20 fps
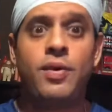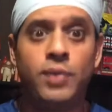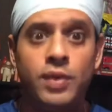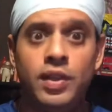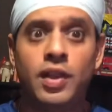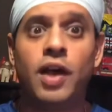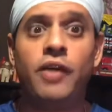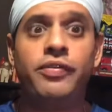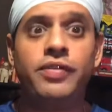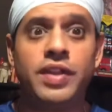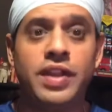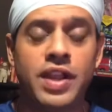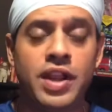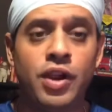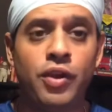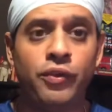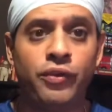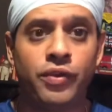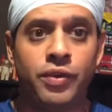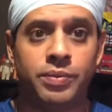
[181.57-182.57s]
would love to
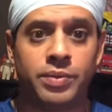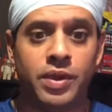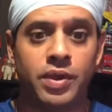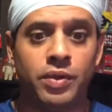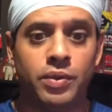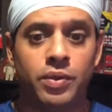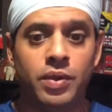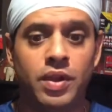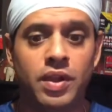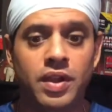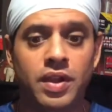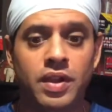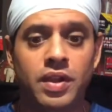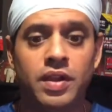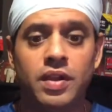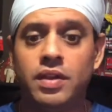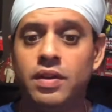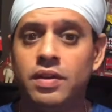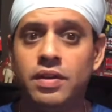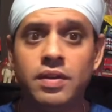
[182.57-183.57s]
hear from you.
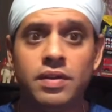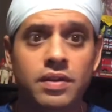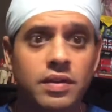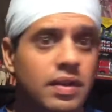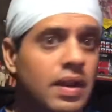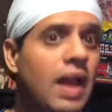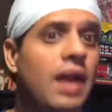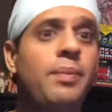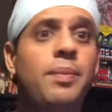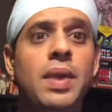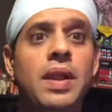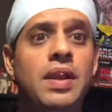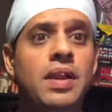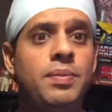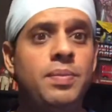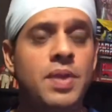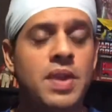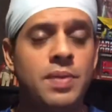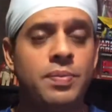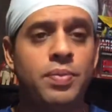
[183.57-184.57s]
Not many
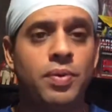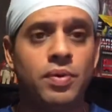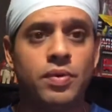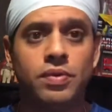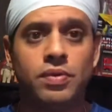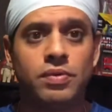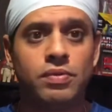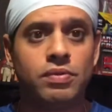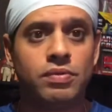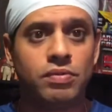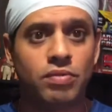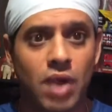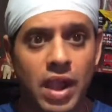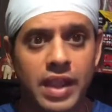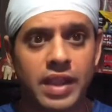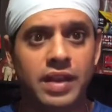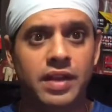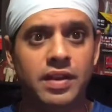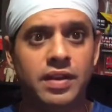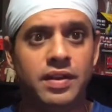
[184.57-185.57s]
people
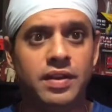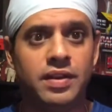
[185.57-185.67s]
write.